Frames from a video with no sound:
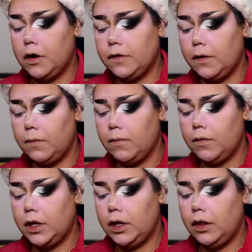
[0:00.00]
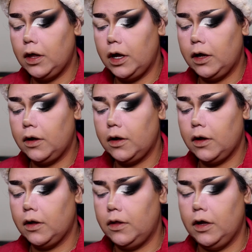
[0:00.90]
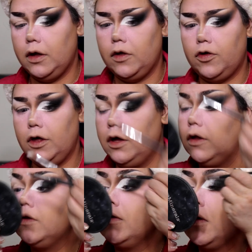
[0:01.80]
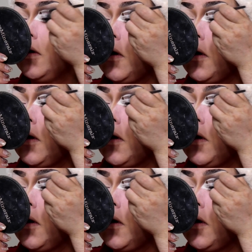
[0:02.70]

because I really like the shades.